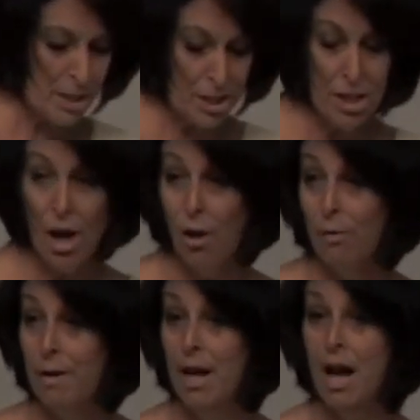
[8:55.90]
So,
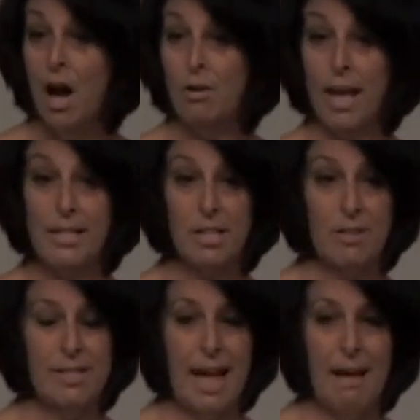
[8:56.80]
okay, so
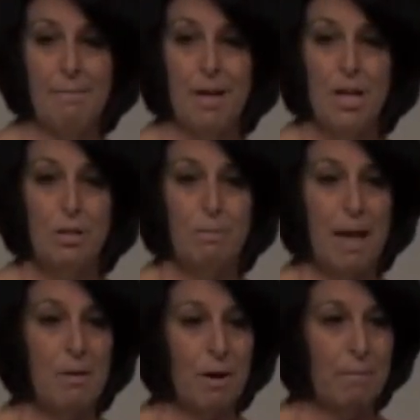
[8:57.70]
that you
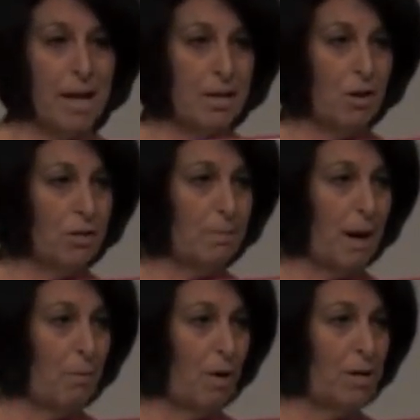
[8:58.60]
may want to make notes
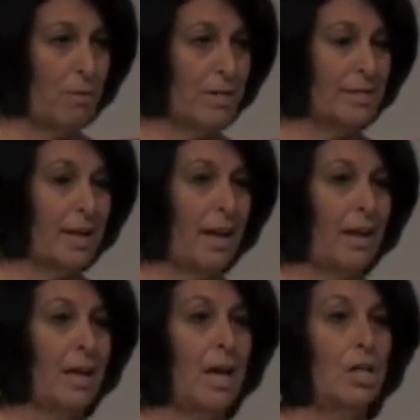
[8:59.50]
about what you want to say.